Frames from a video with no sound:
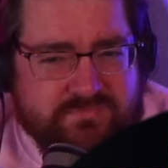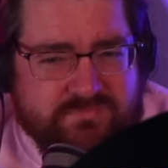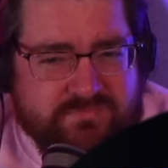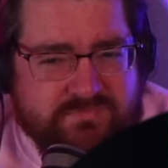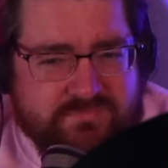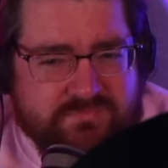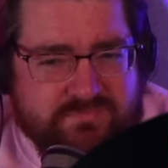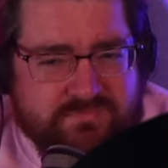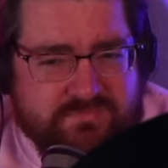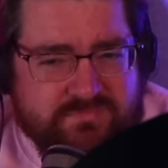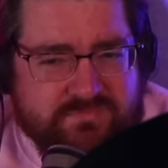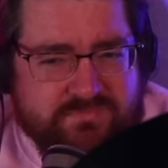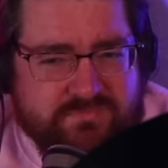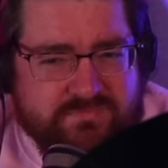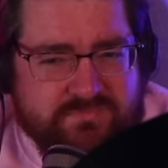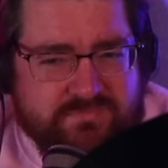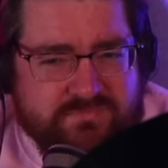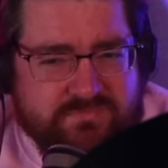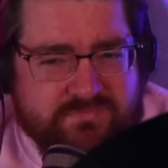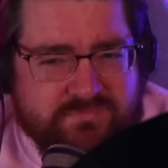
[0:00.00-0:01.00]

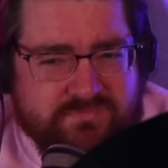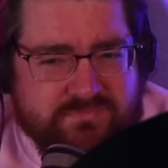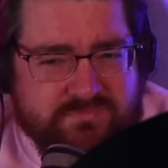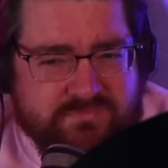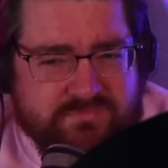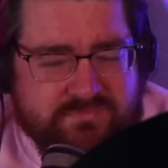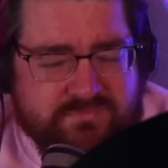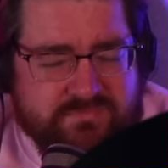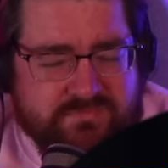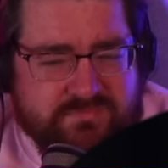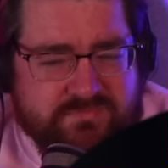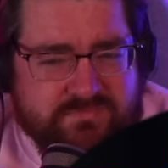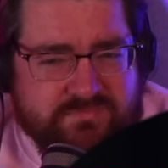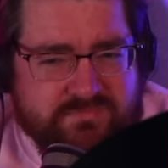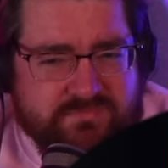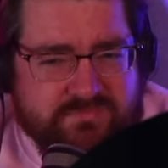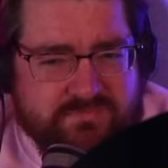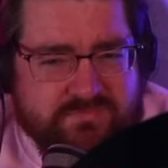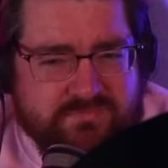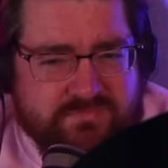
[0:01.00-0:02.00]

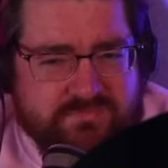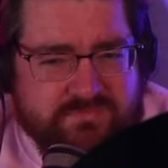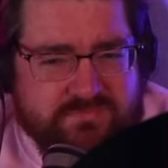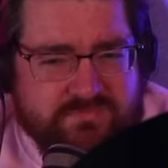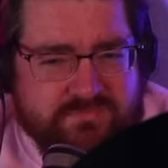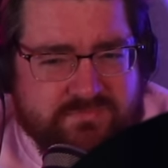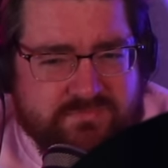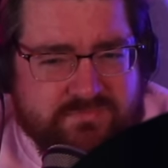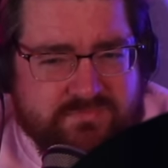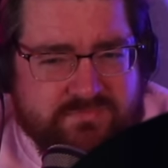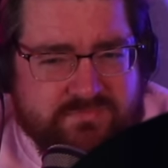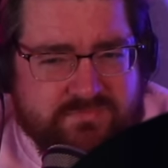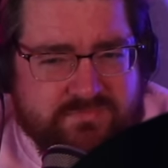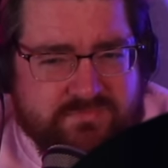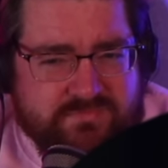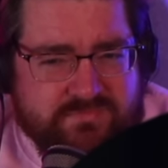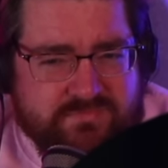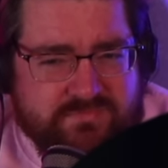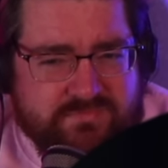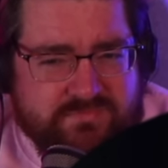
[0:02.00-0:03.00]

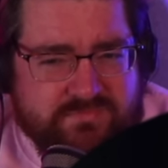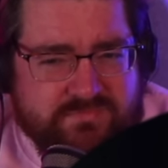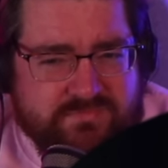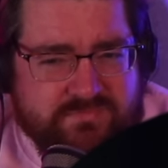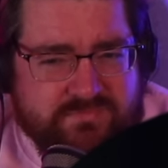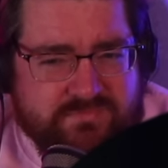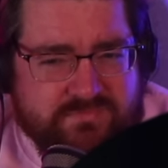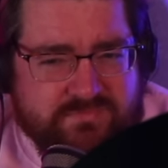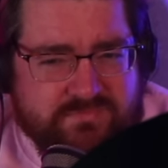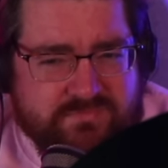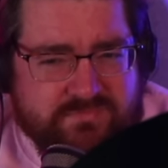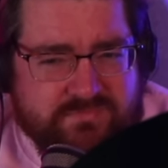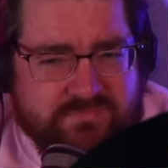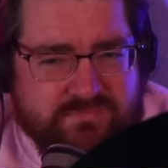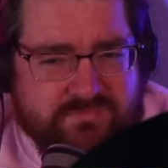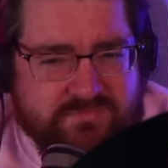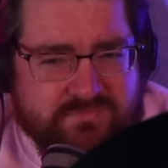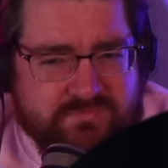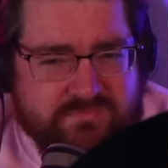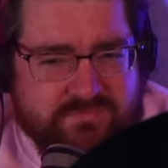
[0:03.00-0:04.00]

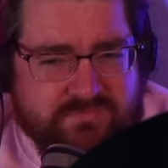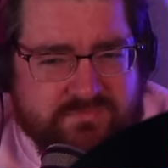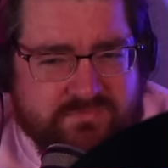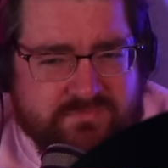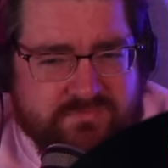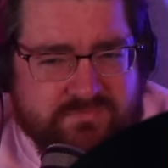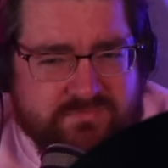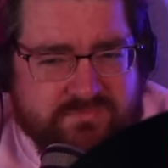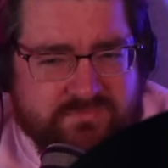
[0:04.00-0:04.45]
No words are spoken by the person on screen.